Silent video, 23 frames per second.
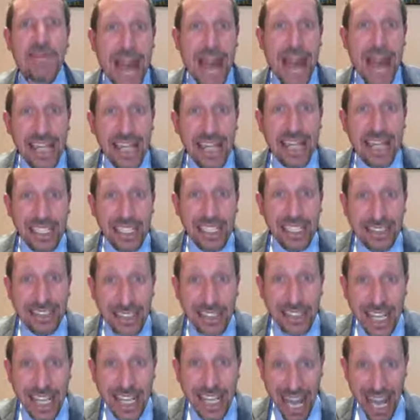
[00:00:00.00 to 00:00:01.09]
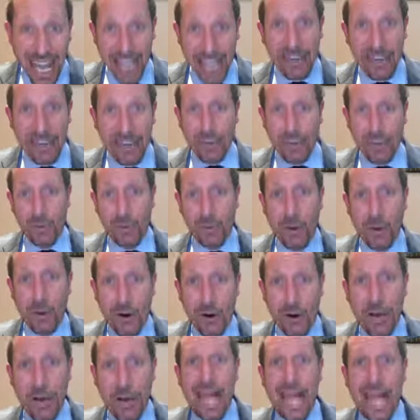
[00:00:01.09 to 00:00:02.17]
That is the end of the
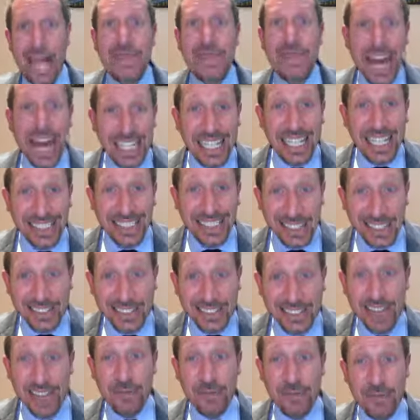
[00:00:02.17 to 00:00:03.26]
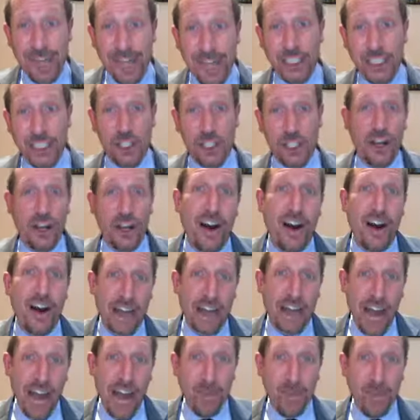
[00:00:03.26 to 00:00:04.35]
war. That is the salvation
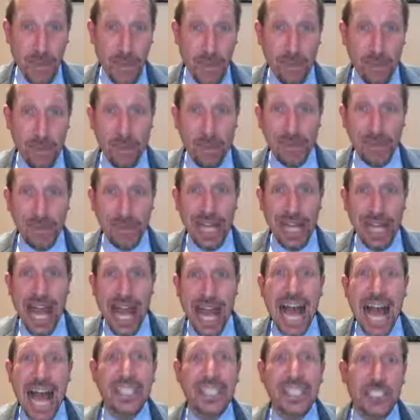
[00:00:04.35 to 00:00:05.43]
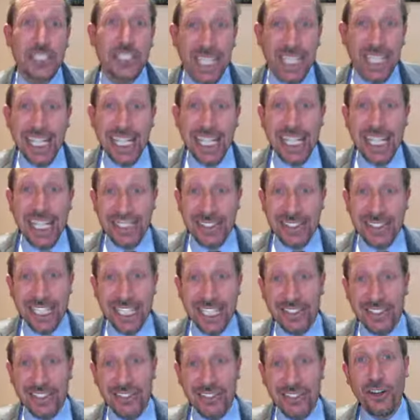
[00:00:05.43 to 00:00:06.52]
of our people. And she is
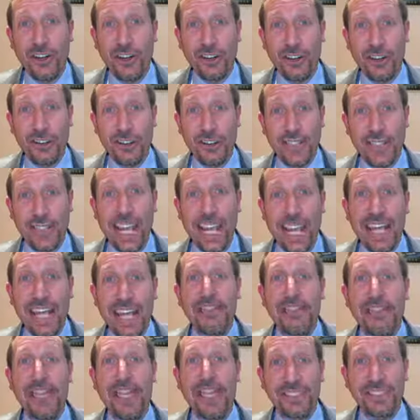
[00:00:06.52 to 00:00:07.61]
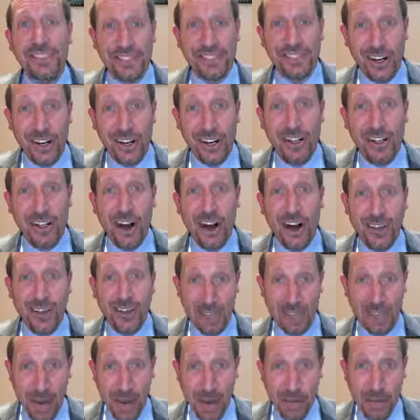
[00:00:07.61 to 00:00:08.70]
extolled in the Song
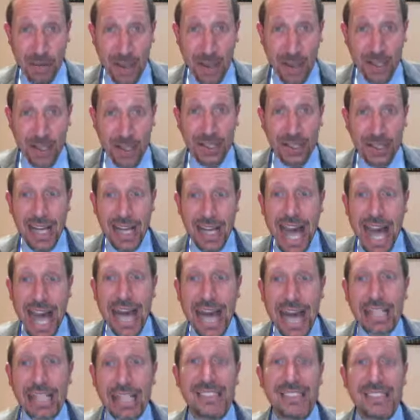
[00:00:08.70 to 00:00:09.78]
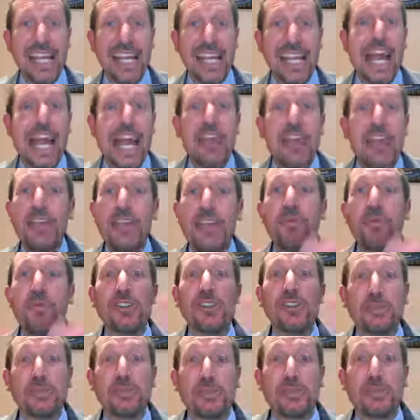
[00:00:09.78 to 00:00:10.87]
of Deborah as the
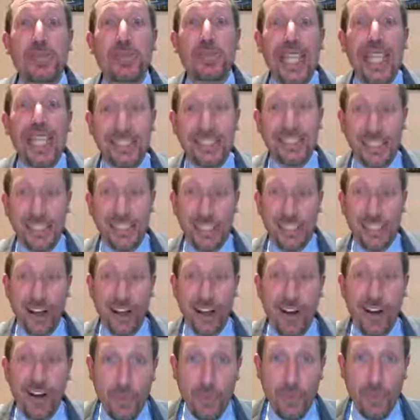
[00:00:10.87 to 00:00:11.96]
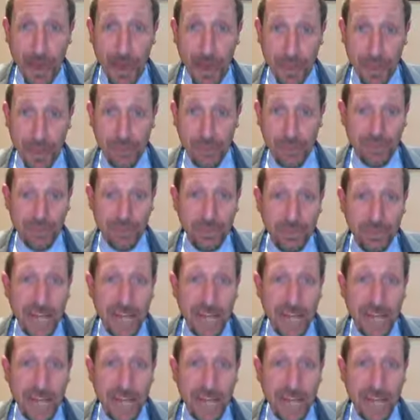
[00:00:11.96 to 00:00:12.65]
most blessed of women.